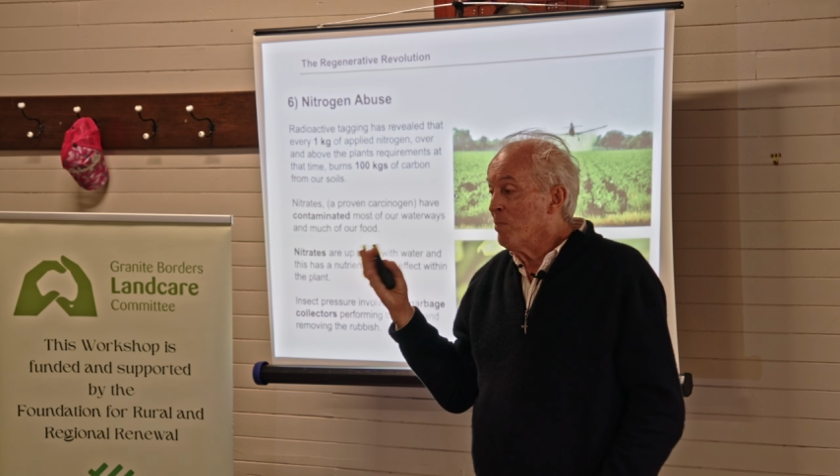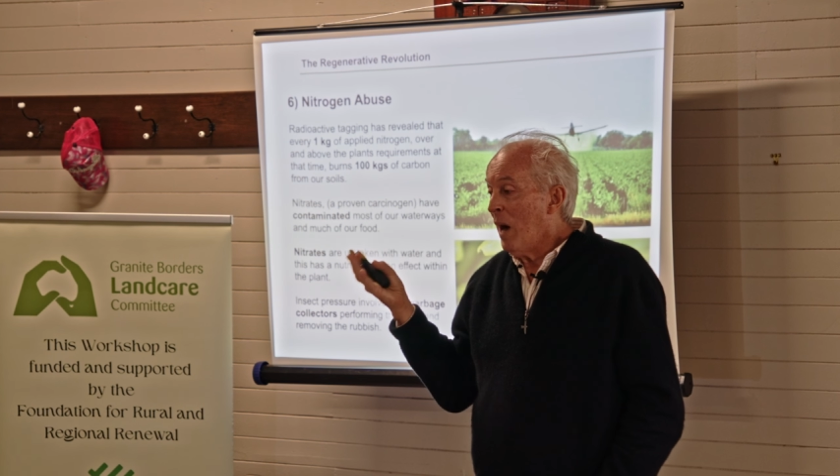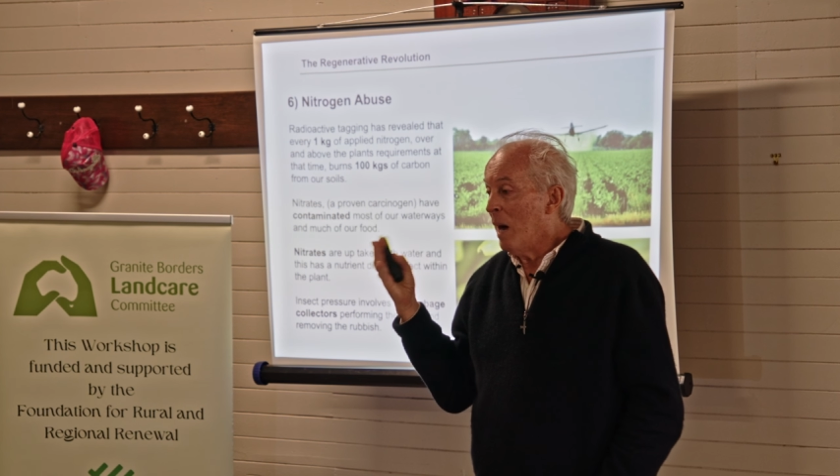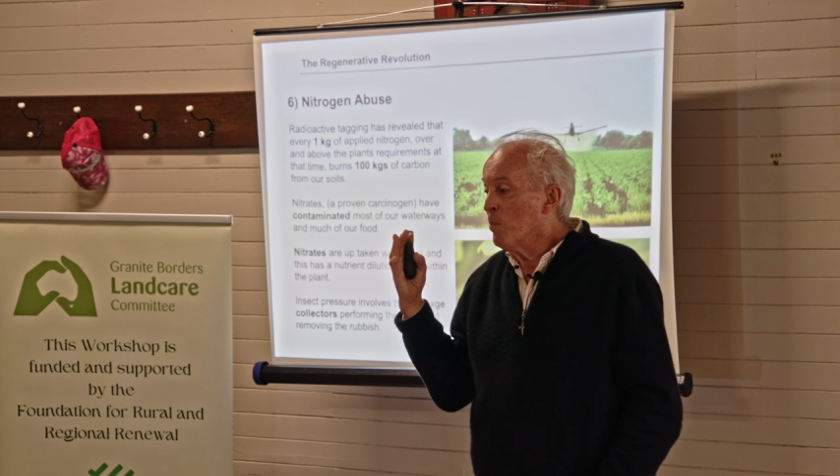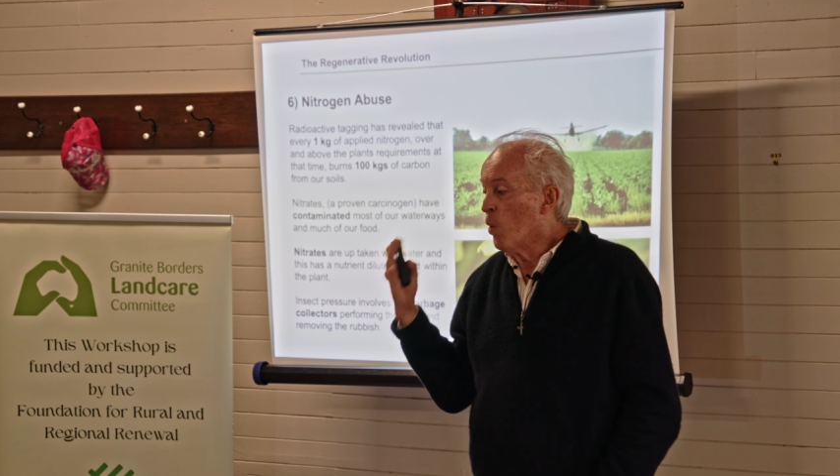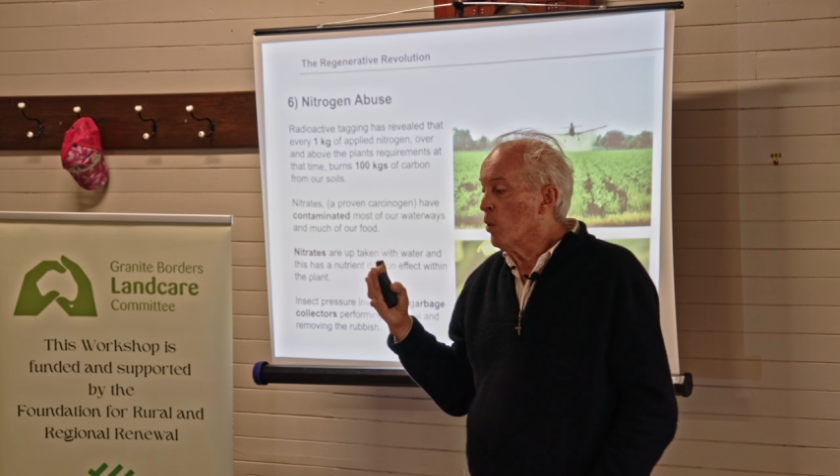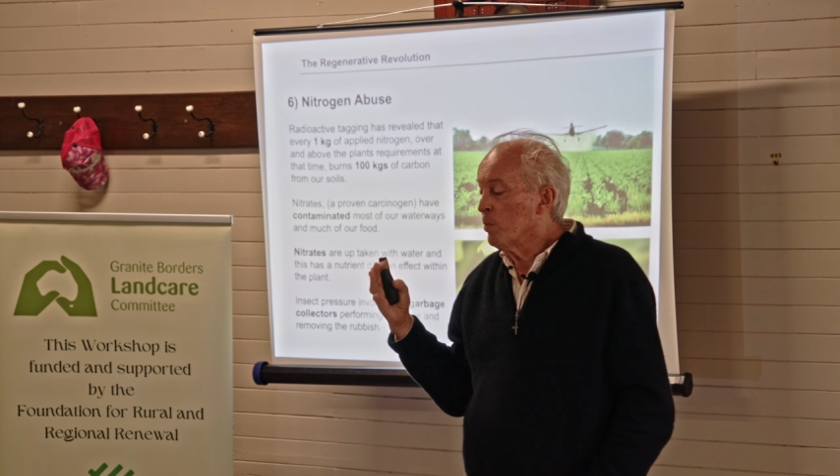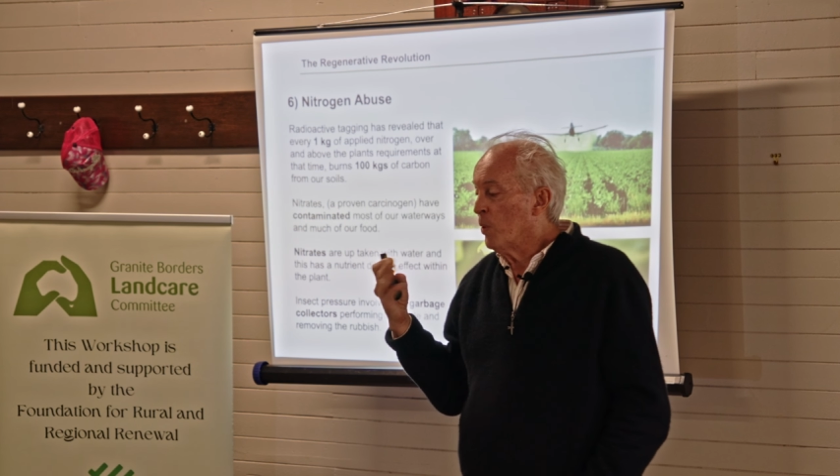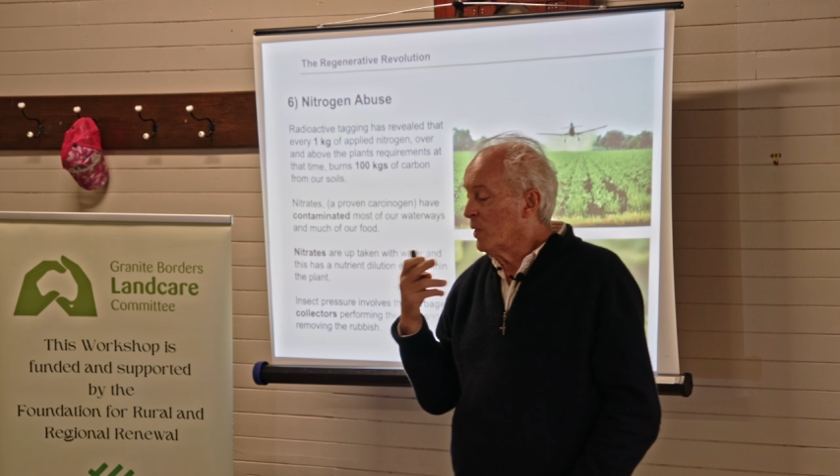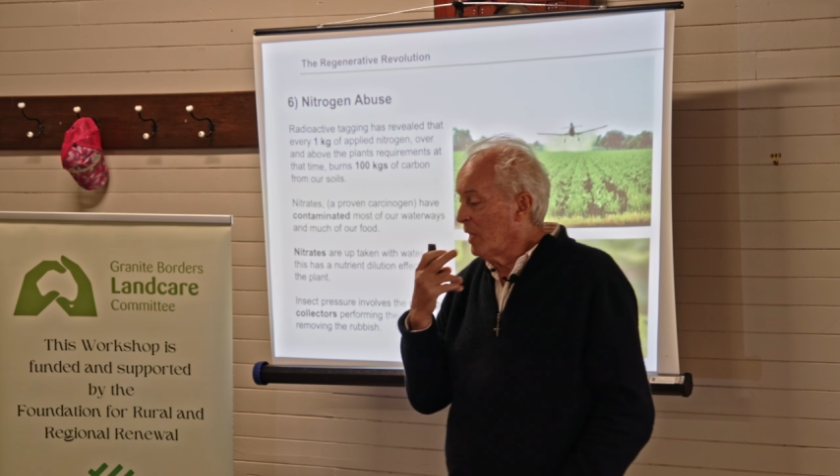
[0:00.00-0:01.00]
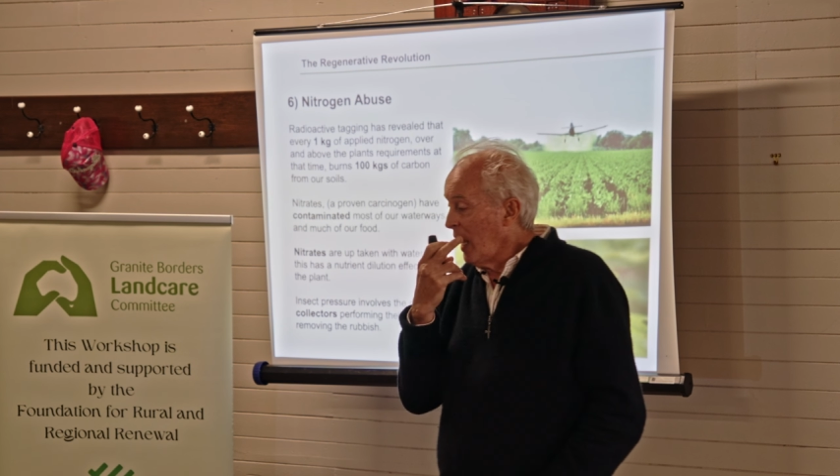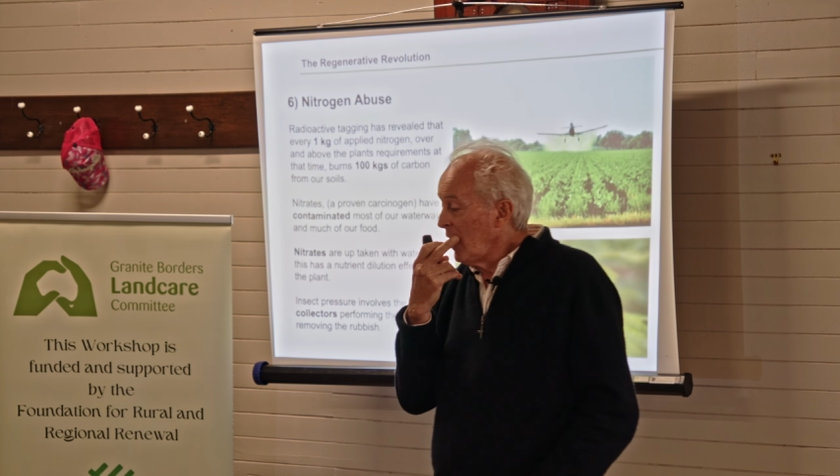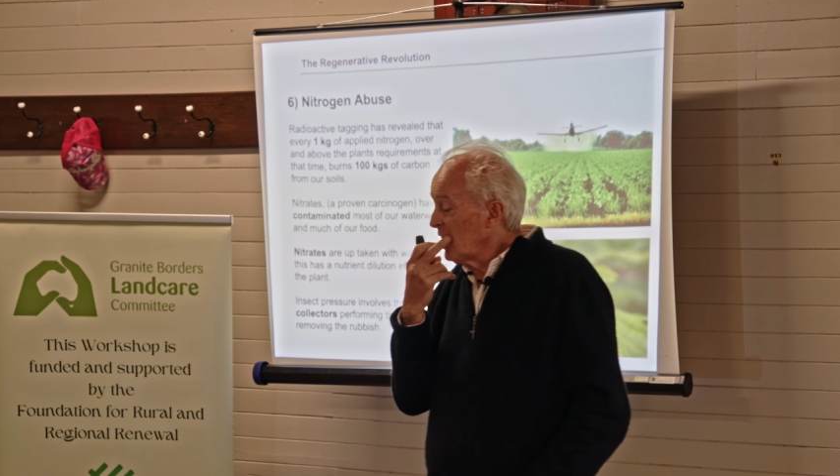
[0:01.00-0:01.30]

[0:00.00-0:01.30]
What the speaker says: But more importantly, he